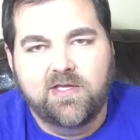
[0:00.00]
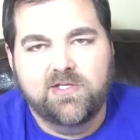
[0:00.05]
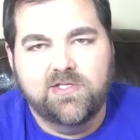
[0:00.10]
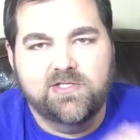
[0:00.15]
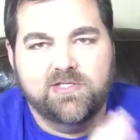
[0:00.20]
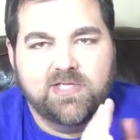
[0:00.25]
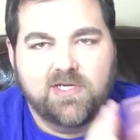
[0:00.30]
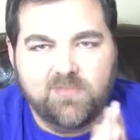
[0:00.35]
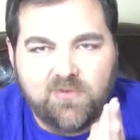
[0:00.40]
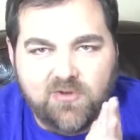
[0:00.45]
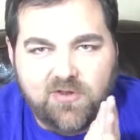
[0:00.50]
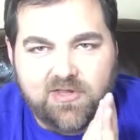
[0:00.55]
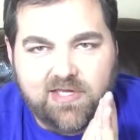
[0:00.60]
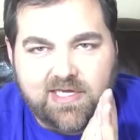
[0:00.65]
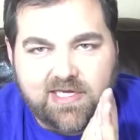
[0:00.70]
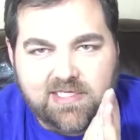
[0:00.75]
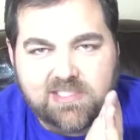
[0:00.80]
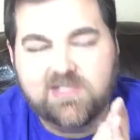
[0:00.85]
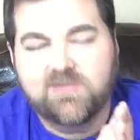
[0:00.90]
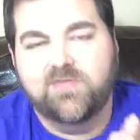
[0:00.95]
double
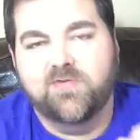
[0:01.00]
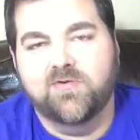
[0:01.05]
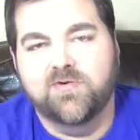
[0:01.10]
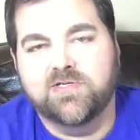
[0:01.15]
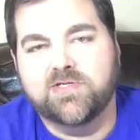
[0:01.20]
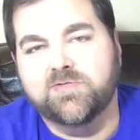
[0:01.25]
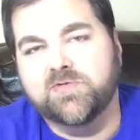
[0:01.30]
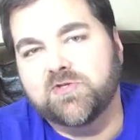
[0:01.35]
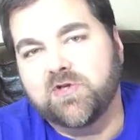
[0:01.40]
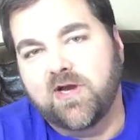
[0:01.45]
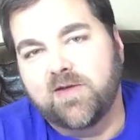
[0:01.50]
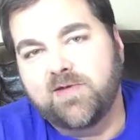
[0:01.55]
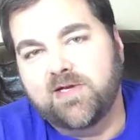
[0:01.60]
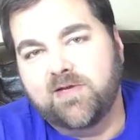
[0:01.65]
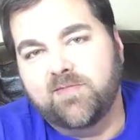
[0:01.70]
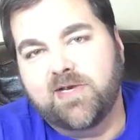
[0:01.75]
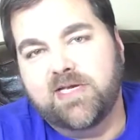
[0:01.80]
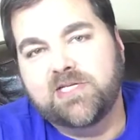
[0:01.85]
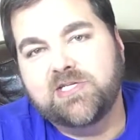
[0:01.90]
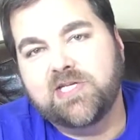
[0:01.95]
thanks for subscribing
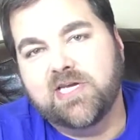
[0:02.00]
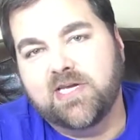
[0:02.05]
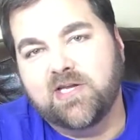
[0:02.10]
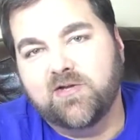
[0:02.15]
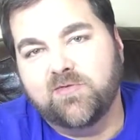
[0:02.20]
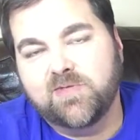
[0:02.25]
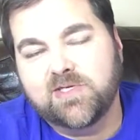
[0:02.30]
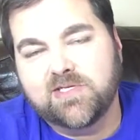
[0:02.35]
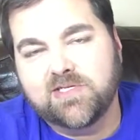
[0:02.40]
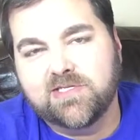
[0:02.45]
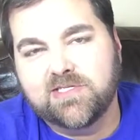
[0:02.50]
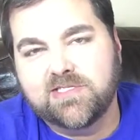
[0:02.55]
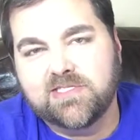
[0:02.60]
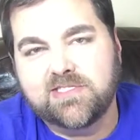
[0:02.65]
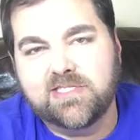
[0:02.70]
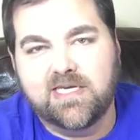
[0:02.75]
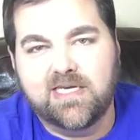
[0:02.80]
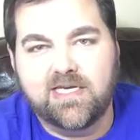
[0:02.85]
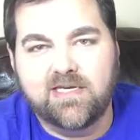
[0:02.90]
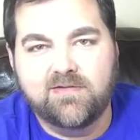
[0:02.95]
to my channel,
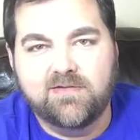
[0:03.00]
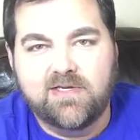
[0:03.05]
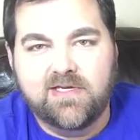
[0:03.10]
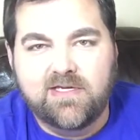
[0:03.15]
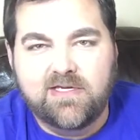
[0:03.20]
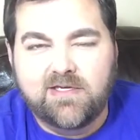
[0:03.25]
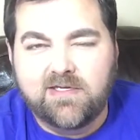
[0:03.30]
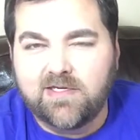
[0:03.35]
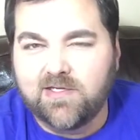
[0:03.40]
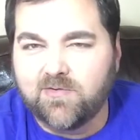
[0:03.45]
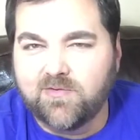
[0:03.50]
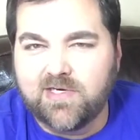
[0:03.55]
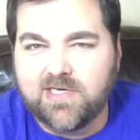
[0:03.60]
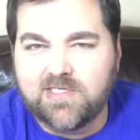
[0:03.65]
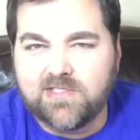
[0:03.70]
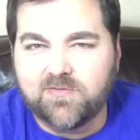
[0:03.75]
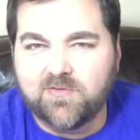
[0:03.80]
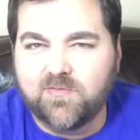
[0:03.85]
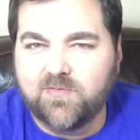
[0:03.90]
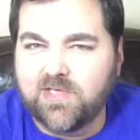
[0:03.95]
because
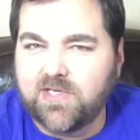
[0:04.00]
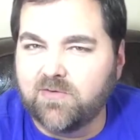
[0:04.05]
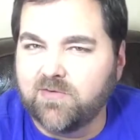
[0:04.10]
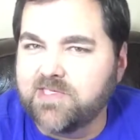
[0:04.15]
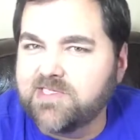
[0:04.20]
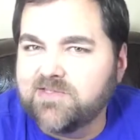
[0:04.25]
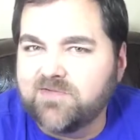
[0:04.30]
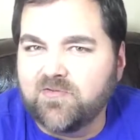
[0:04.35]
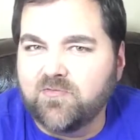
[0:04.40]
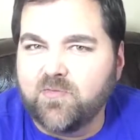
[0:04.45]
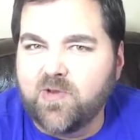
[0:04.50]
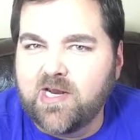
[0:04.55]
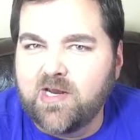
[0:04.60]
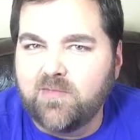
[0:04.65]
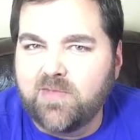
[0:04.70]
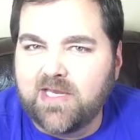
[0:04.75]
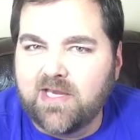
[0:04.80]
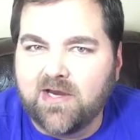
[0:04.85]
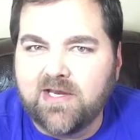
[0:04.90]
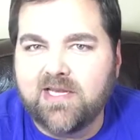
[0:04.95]
otherwise there wouldn't be a reason for me to
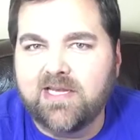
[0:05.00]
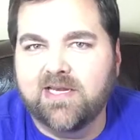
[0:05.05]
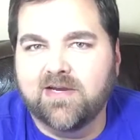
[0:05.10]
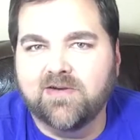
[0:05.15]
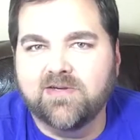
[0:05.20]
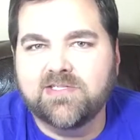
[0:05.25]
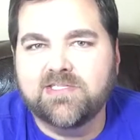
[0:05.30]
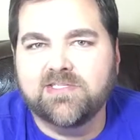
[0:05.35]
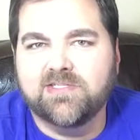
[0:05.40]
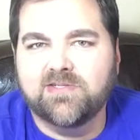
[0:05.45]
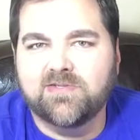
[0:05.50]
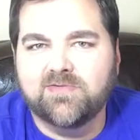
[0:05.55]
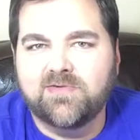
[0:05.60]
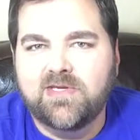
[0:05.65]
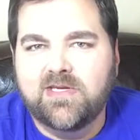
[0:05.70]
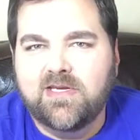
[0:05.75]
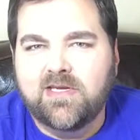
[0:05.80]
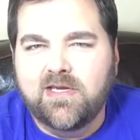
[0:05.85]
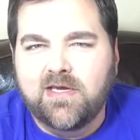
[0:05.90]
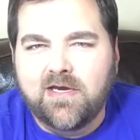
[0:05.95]
be on here. So
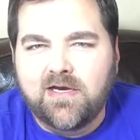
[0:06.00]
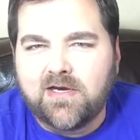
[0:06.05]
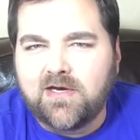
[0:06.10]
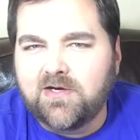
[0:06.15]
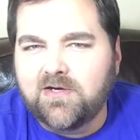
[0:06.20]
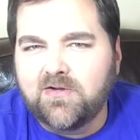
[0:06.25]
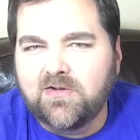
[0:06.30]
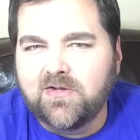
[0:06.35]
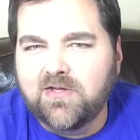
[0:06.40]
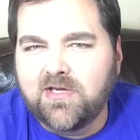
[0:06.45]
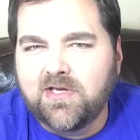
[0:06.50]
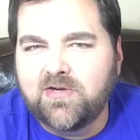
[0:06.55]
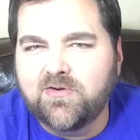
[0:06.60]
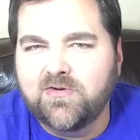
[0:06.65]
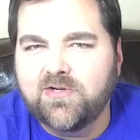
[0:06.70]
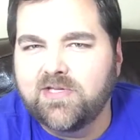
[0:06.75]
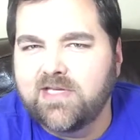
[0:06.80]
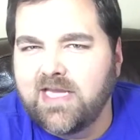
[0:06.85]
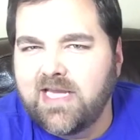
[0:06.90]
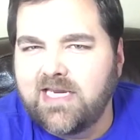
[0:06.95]
all
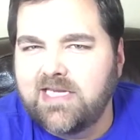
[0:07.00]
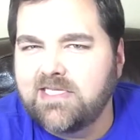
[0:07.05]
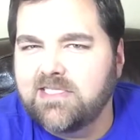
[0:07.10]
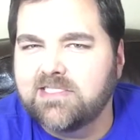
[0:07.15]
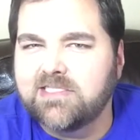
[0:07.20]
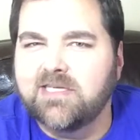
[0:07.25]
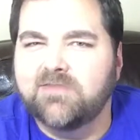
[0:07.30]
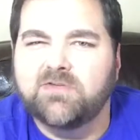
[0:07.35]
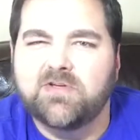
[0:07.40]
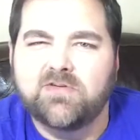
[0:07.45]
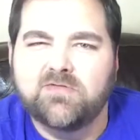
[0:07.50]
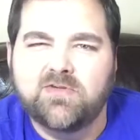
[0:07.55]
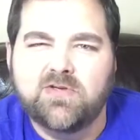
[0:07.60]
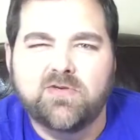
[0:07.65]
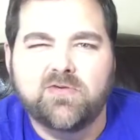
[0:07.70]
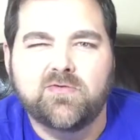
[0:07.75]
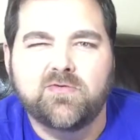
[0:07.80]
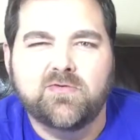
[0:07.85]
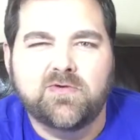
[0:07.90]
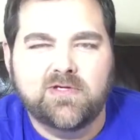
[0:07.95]
187 of
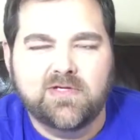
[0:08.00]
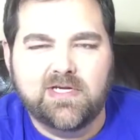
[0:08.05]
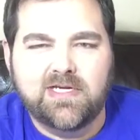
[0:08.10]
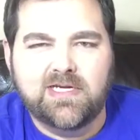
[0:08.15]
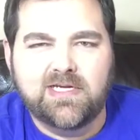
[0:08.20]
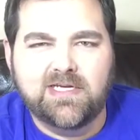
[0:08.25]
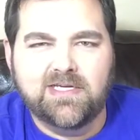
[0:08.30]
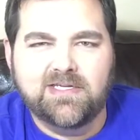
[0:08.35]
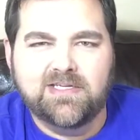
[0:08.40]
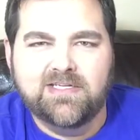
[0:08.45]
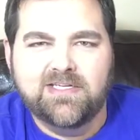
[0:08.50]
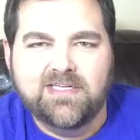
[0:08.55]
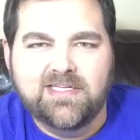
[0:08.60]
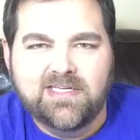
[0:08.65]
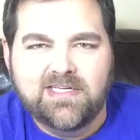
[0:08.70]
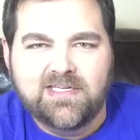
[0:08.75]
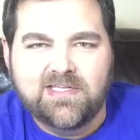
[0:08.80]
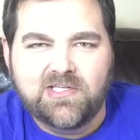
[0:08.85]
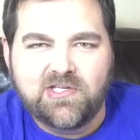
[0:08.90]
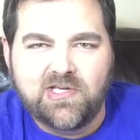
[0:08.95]
you,
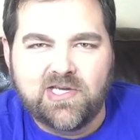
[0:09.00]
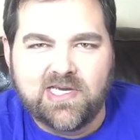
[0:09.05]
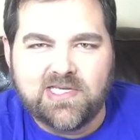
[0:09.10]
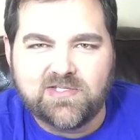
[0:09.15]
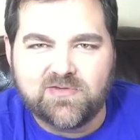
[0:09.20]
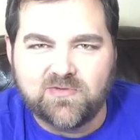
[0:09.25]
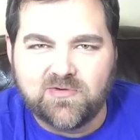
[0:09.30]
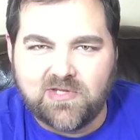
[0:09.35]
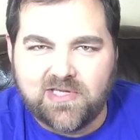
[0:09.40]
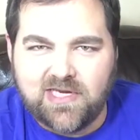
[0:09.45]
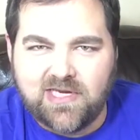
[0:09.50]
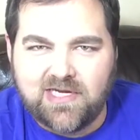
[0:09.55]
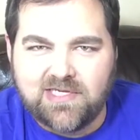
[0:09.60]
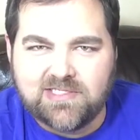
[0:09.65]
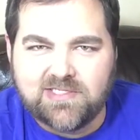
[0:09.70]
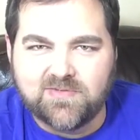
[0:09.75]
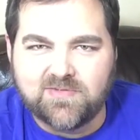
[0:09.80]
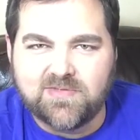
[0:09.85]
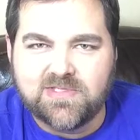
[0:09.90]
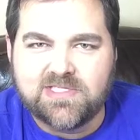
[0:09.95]
you guys are really
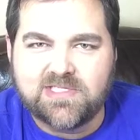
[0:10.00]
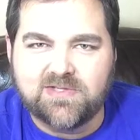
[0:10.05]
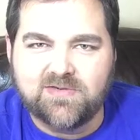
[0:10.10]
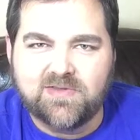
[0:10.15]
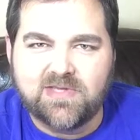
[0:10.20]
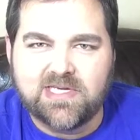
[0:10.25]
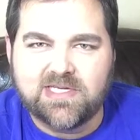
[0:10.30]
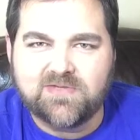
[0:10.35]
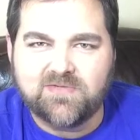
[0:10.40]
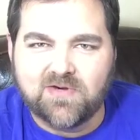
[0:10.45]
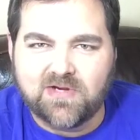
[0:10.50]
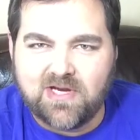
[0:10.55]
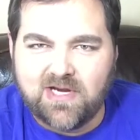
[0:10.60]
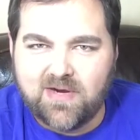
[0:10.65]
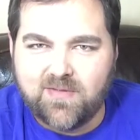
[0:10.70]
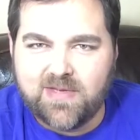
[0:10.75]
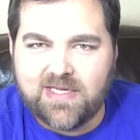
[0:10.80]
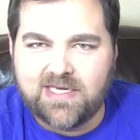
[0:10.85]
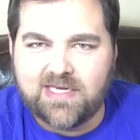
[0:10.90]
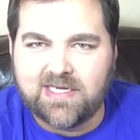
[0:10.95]
awesome. So thanks for
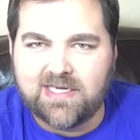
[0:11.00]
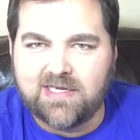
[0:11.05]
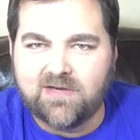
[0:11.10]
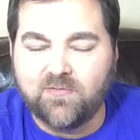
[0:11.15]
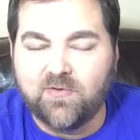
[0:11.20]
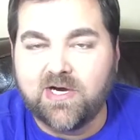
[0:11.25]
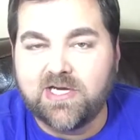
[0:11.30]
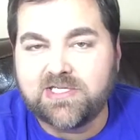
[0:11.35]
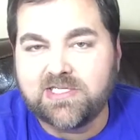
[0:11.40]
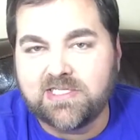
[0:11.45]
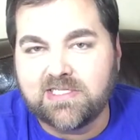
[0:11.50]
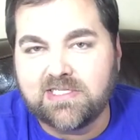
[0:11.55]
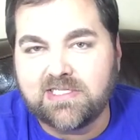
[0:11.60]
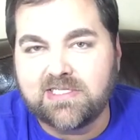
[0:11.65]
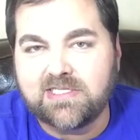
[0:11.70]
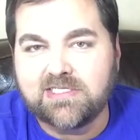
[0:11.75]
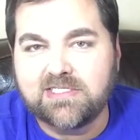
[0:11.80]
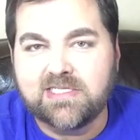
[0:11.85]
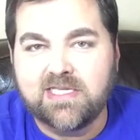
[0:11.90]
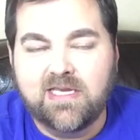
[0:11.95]
commenting and watching
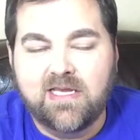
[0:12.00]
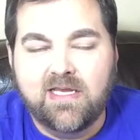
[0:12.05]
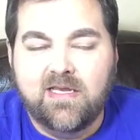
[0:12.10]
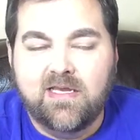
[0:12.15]
these.